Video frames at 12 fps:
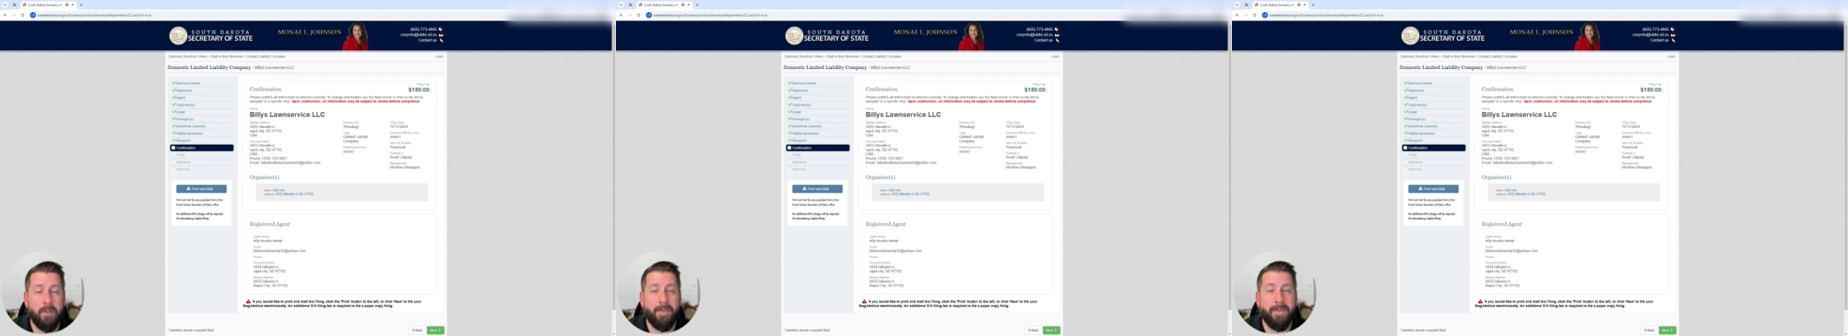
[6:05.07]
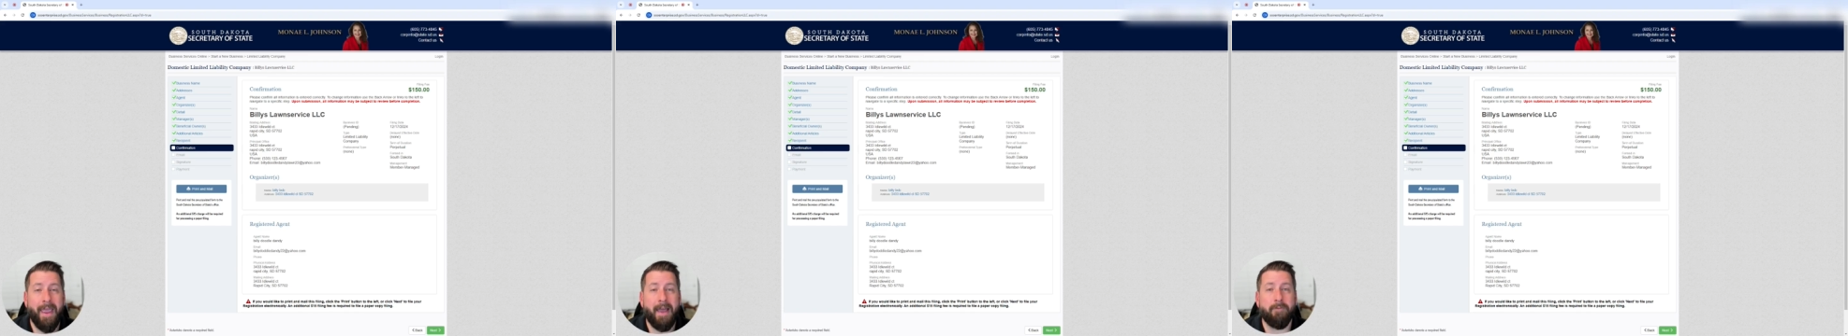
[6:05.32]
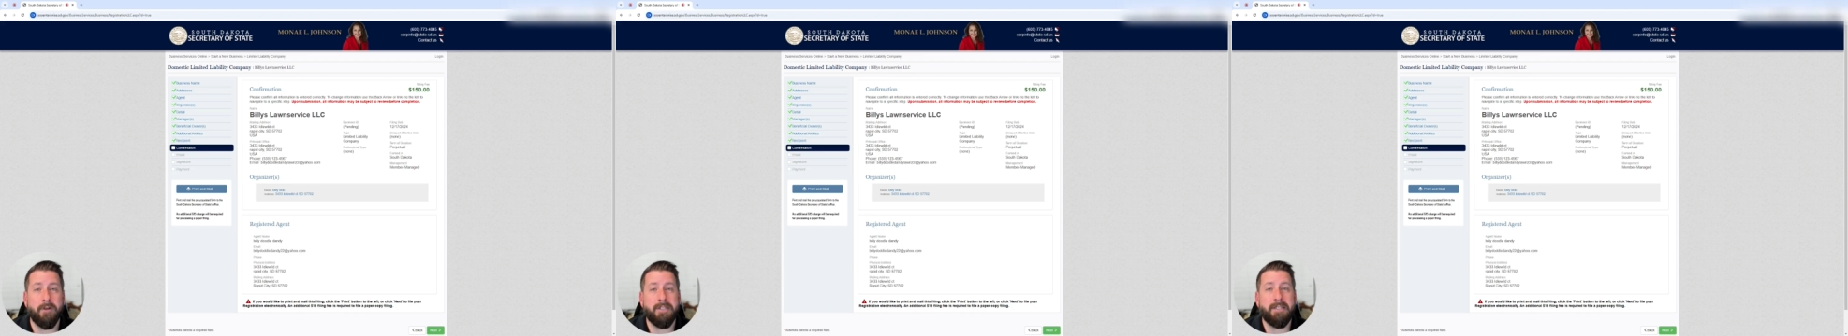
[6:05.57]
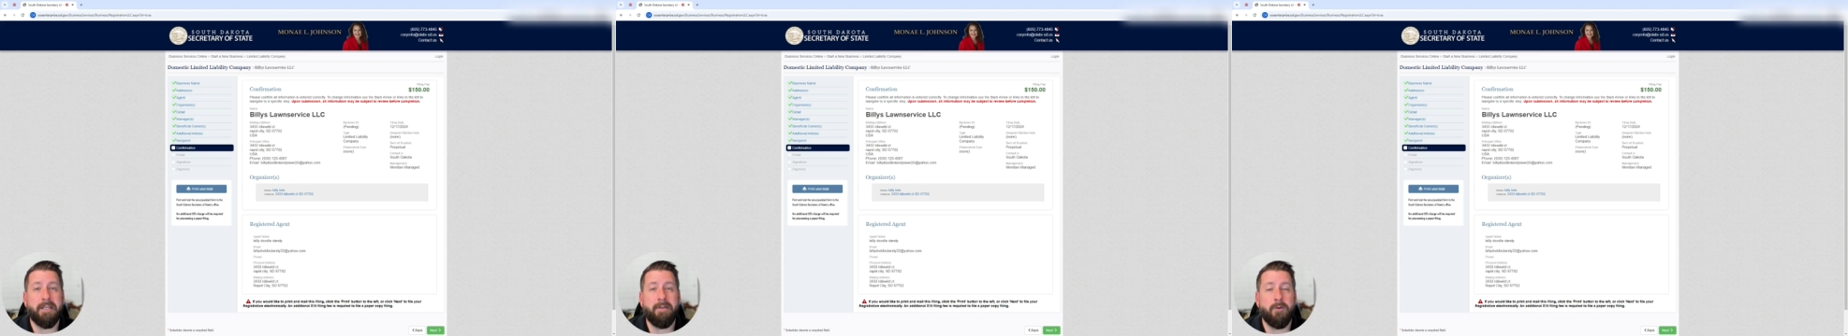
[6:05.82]
that they have
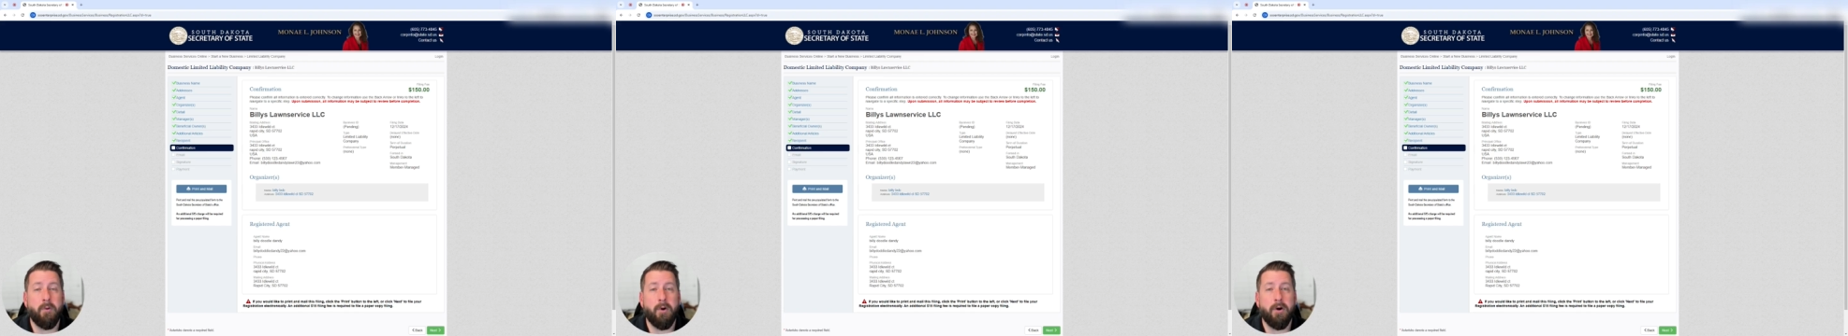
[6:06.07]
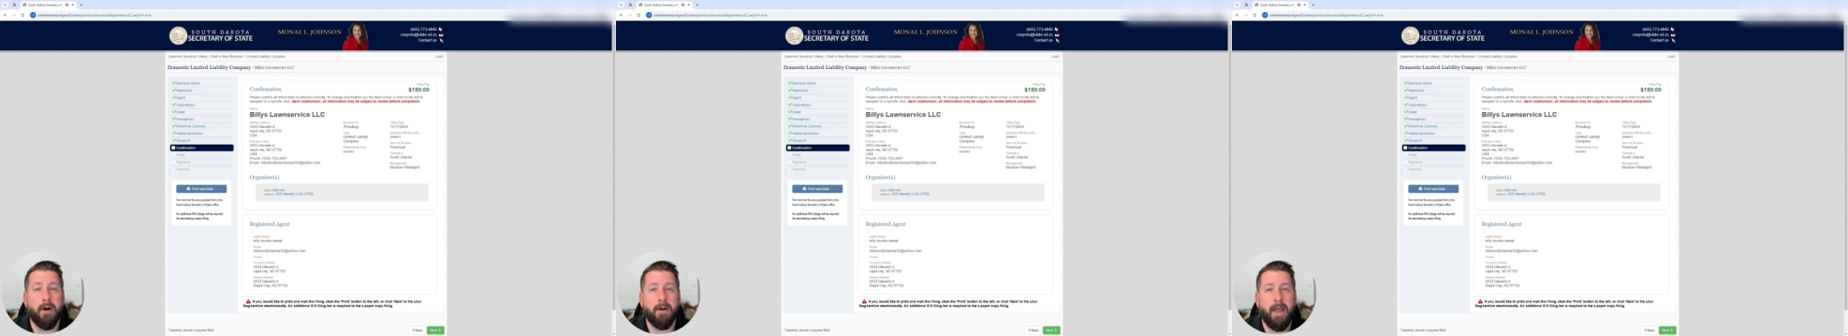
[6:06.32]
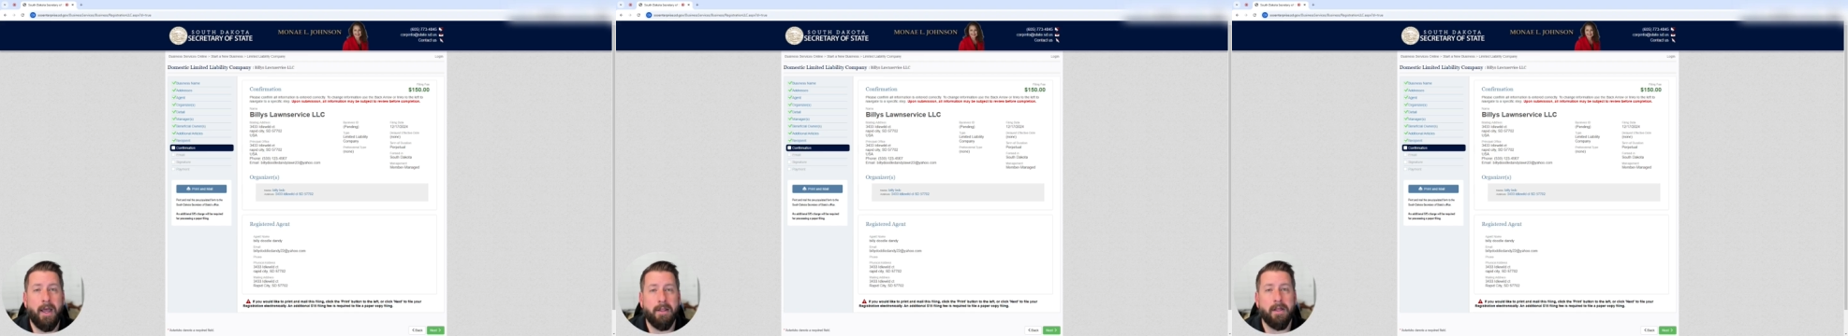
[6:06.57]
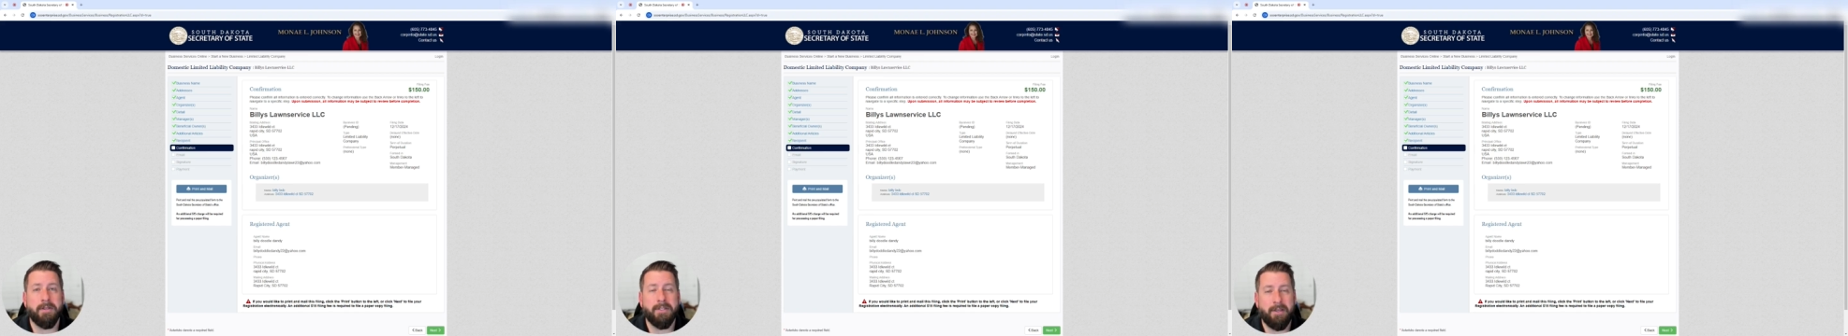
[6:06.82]
received your
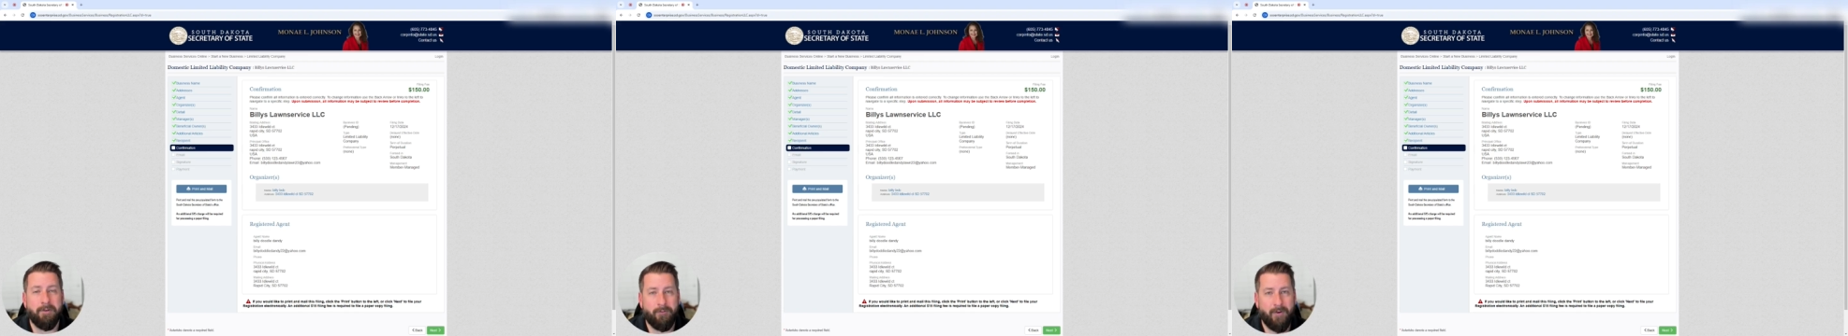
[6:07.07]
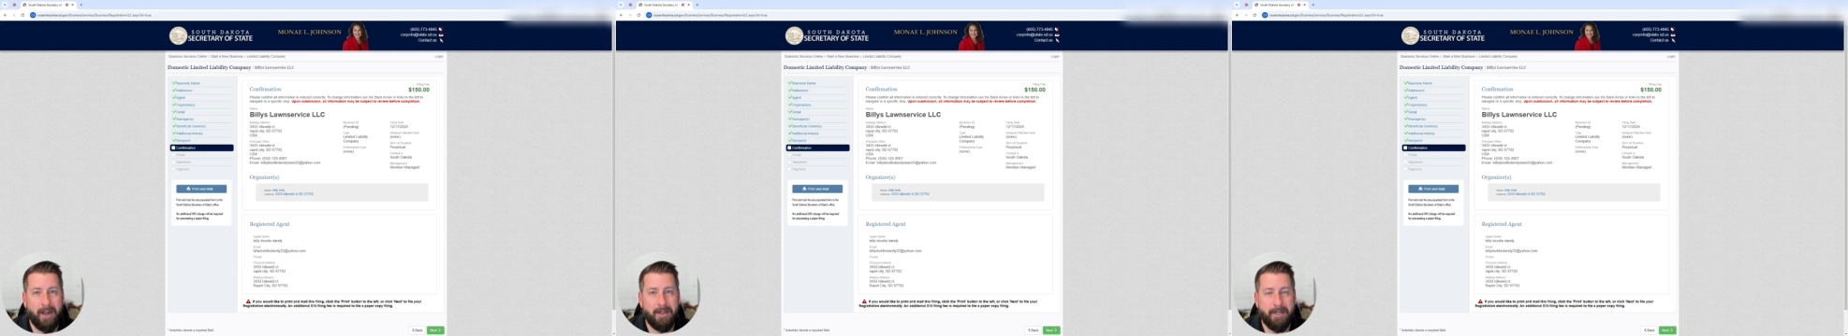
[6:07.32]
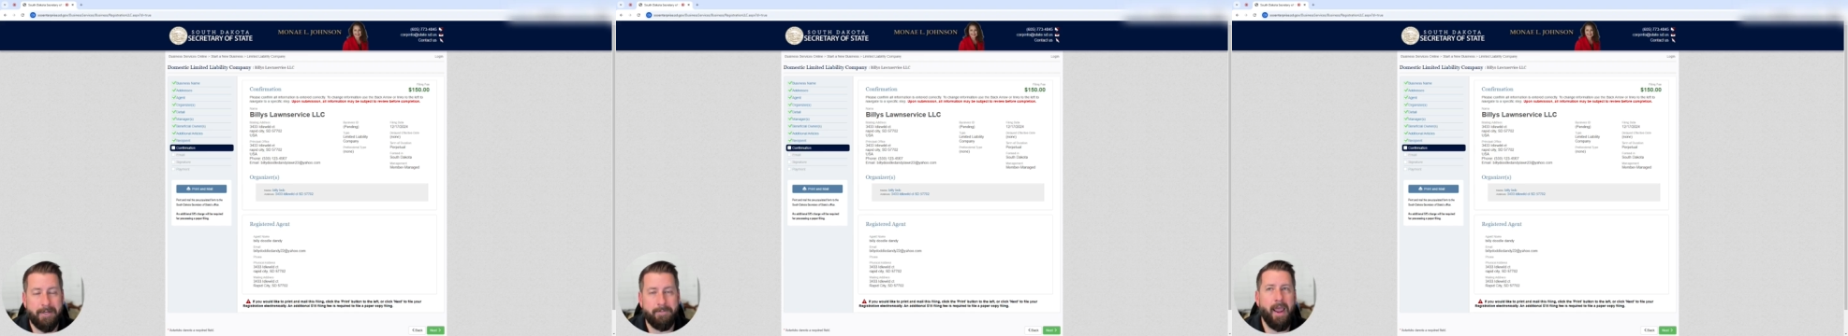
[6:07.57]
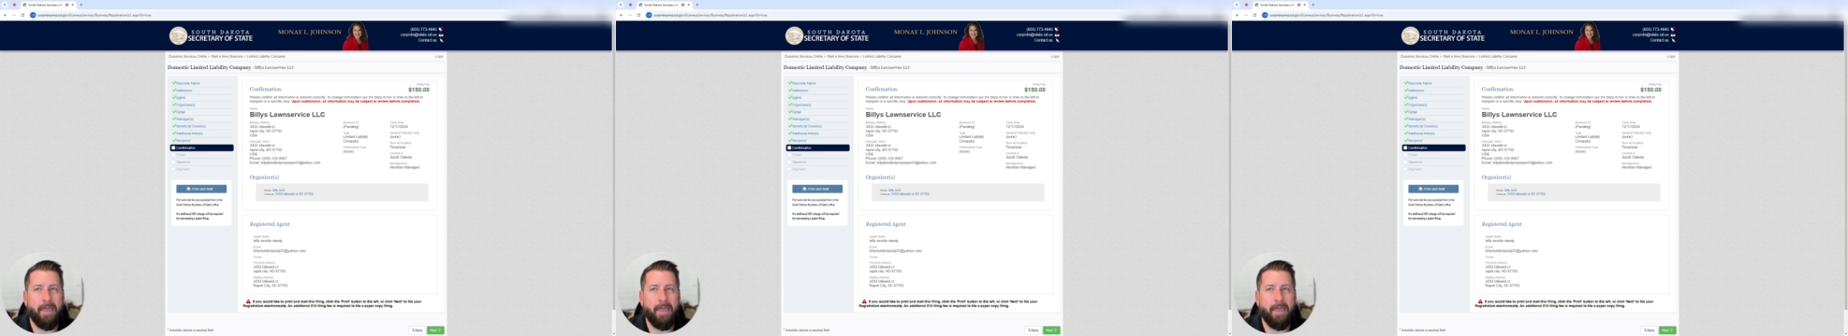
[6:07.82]
LLC filing.